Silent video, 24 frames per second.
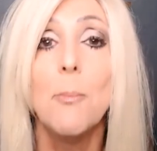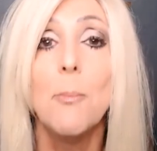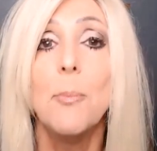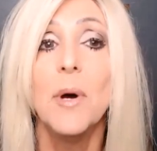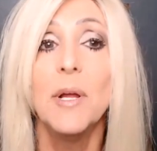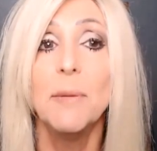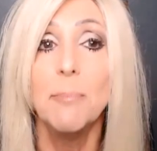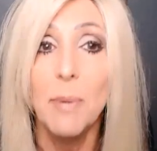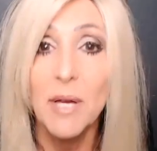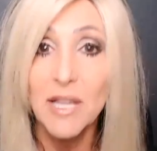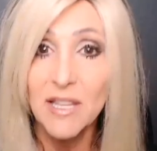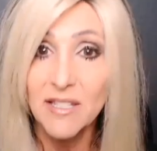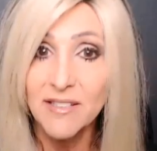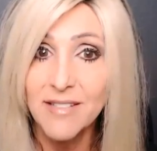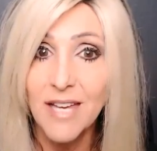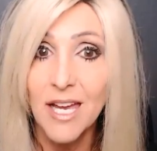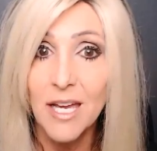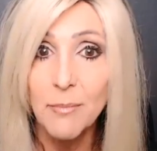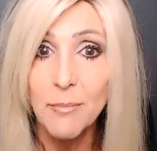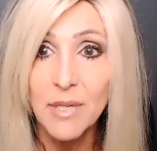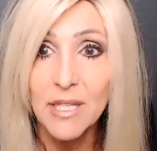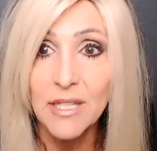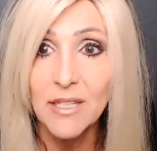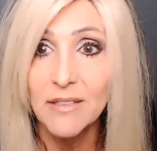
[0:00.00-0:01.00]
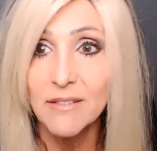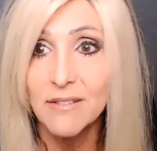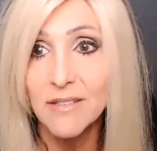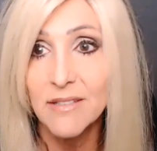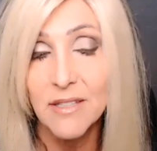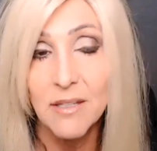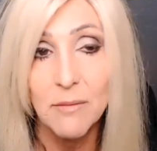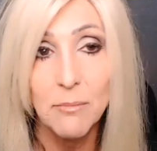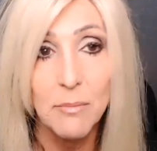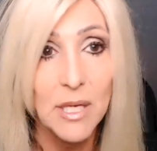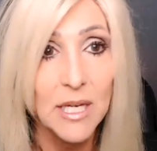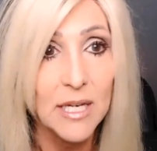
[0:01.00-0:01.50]
But by the time it gets
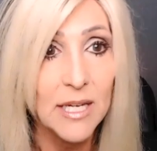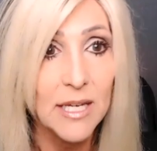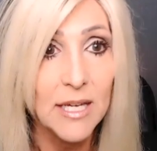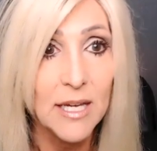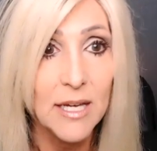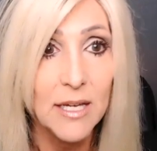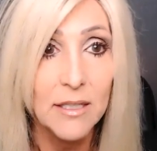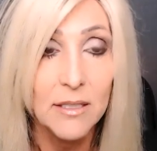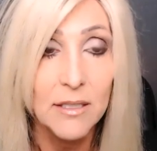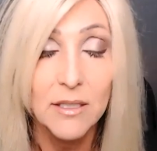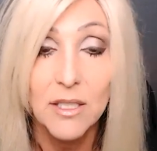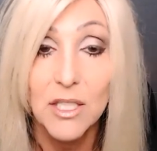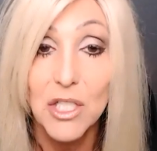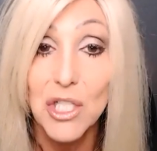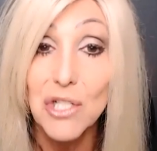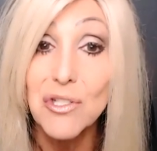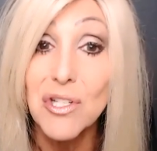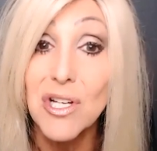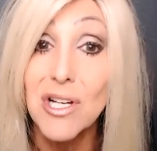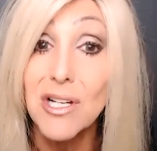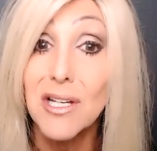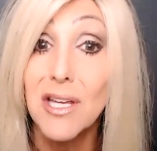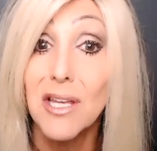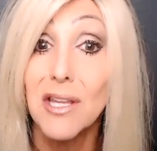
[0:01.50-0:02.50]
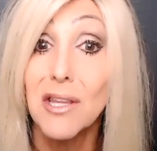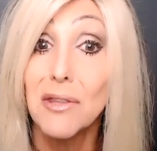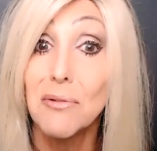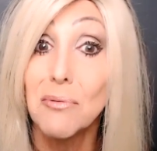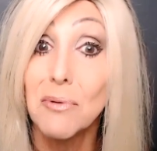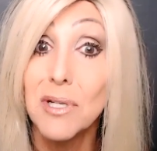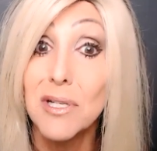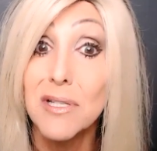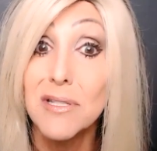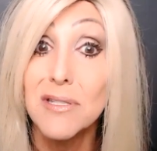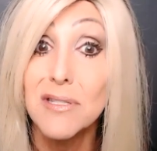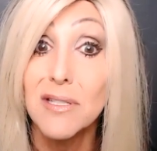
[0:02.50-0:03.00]
to the media, you're talking
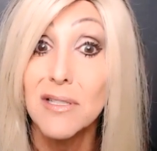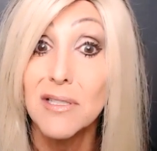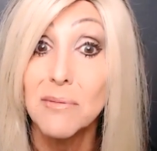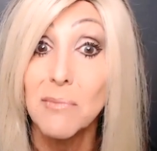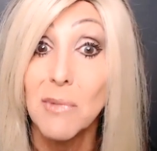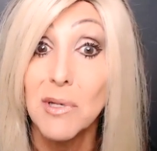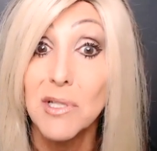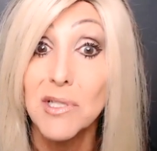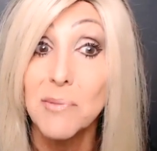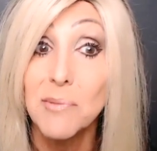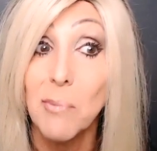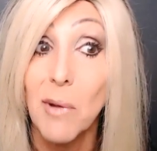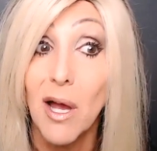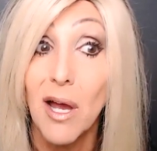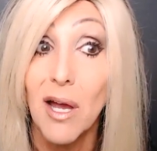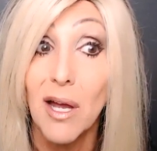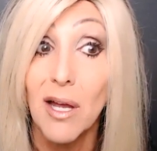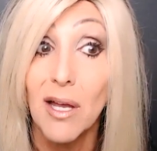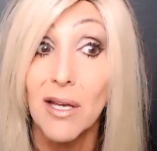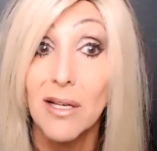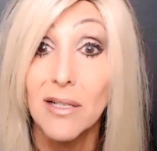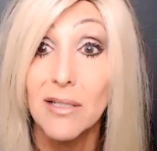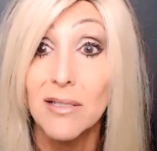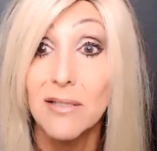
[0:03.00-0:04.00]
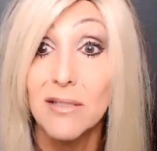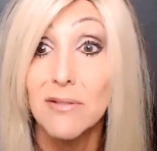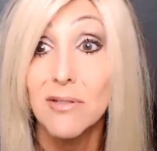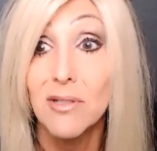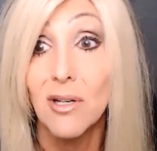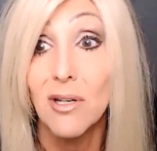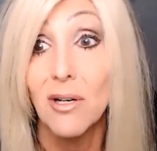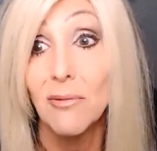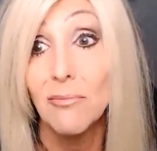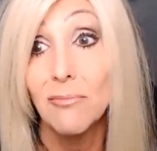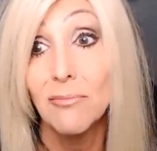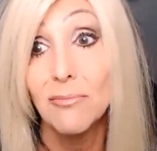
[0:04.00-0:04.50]
three to six months behind.
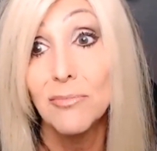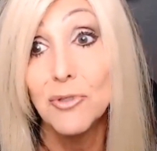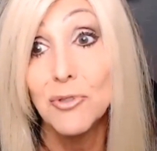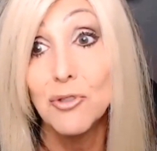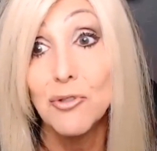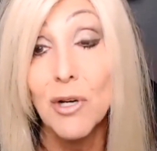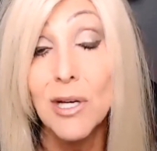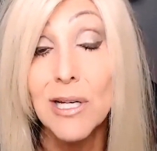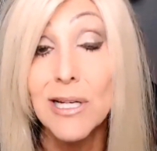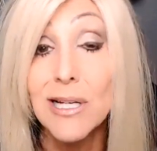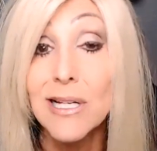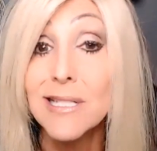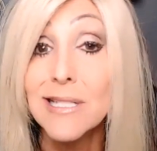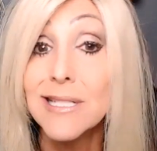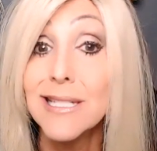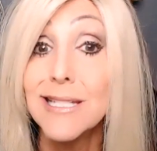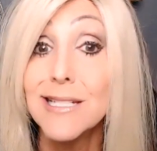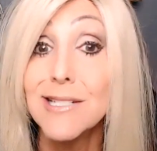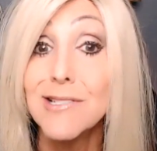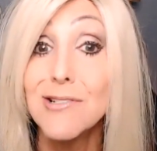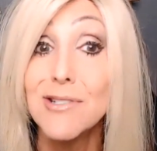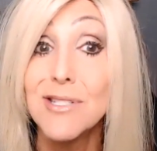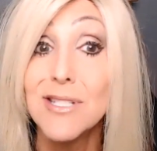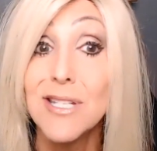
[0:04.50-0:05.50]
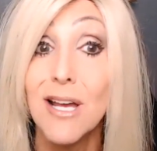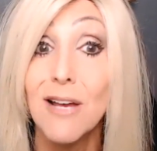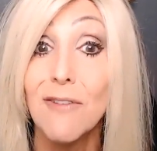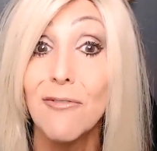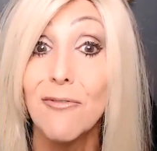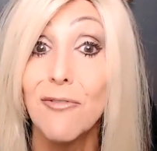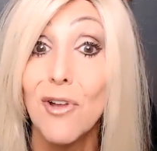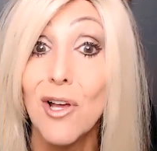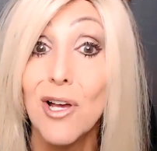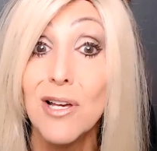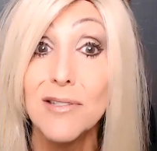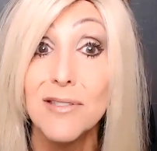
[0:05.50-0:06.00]
So try not to get
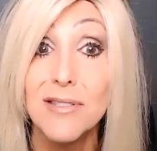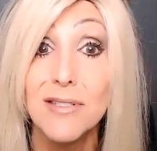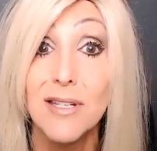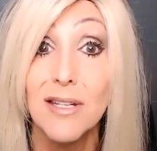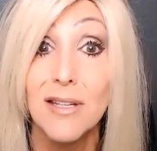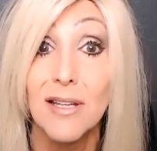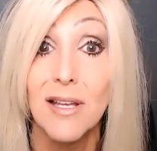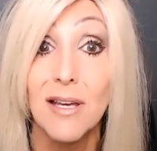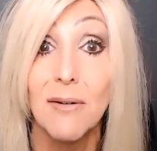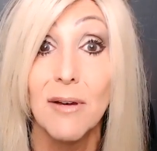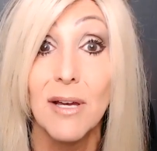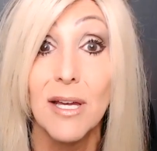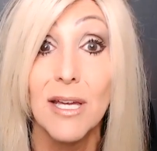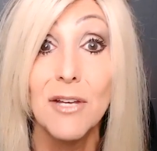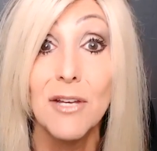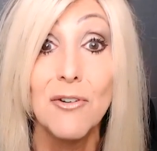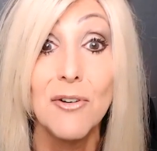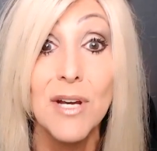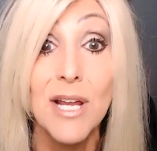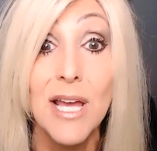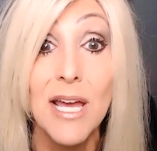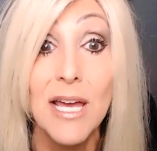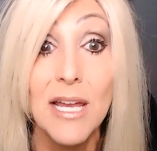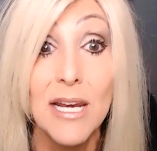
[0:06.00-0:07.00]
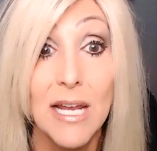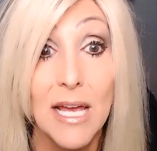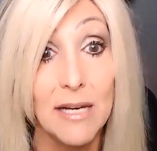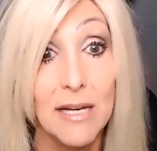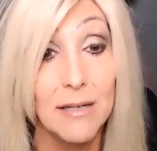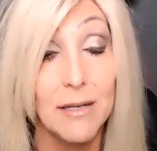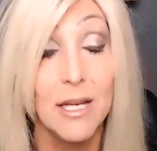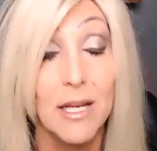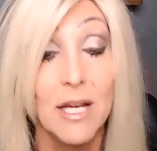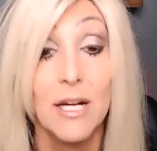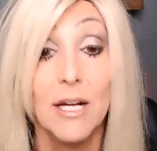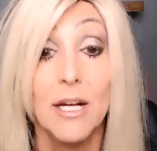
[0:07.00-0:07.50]
yourself lost in the internet
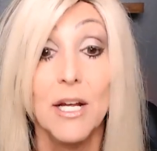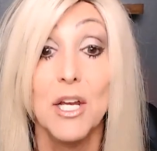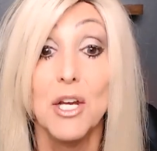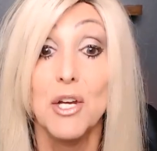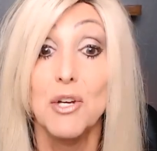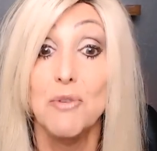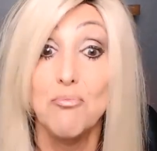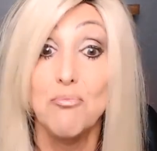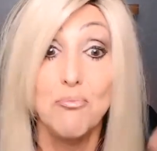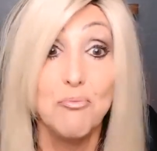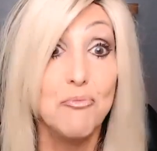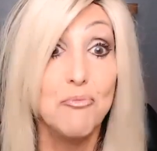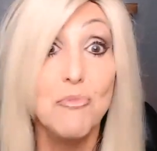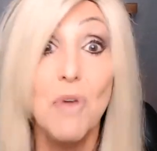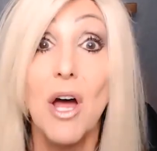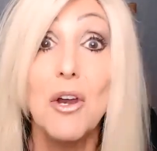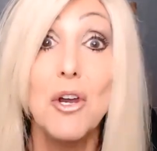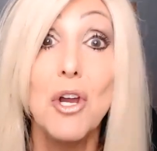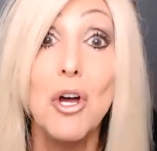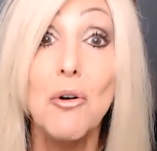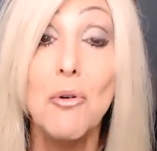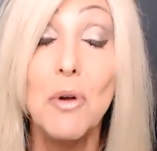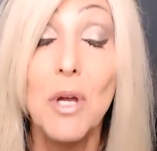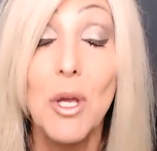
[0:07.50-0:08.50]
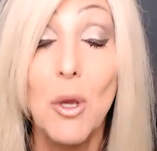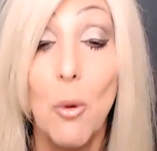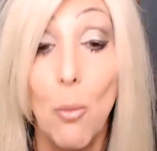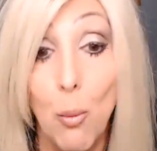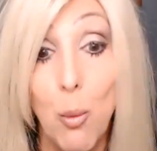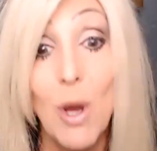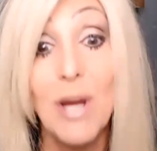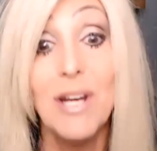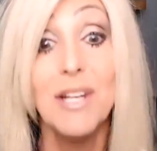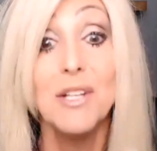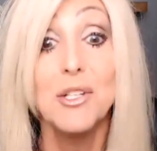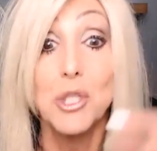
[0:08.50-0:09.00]
and not knowing
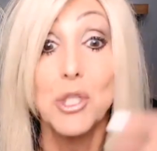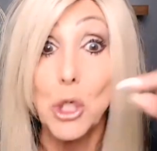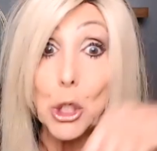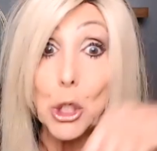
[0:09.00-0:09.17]
what is